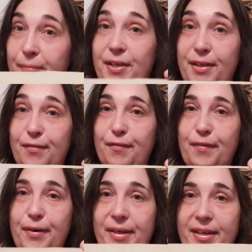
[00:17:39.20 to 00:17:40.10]
which is
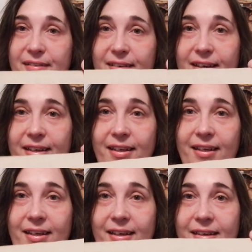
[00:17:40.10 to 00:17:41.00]
very exciting
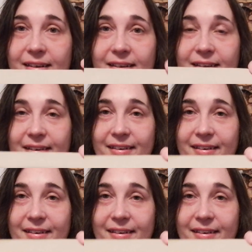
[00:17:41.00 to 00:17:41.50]
and